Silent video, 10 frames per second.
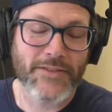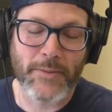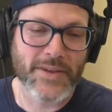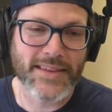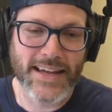I
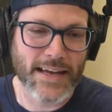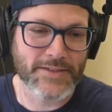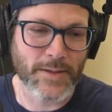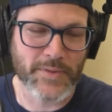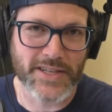mean, they have
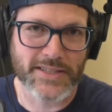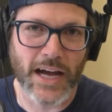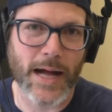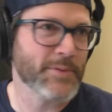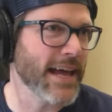some of the
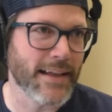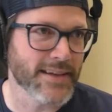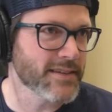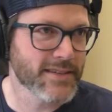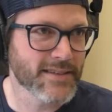top
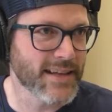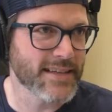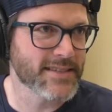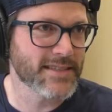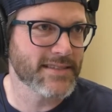talent
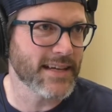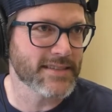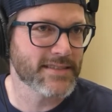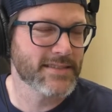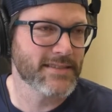that's
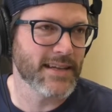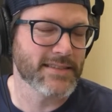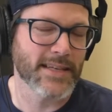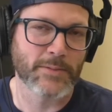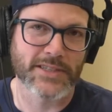that's
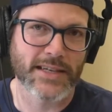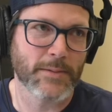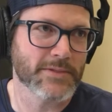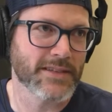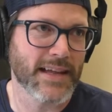that's able to
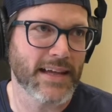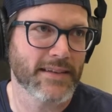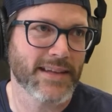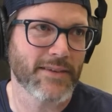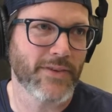come to
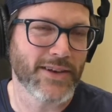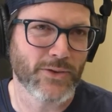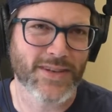that that venue,